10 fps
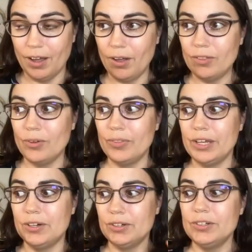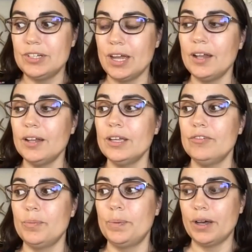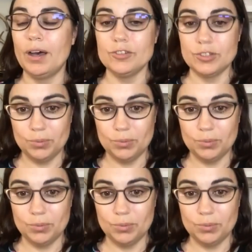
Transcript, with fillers: although they couldn't tell if a picasso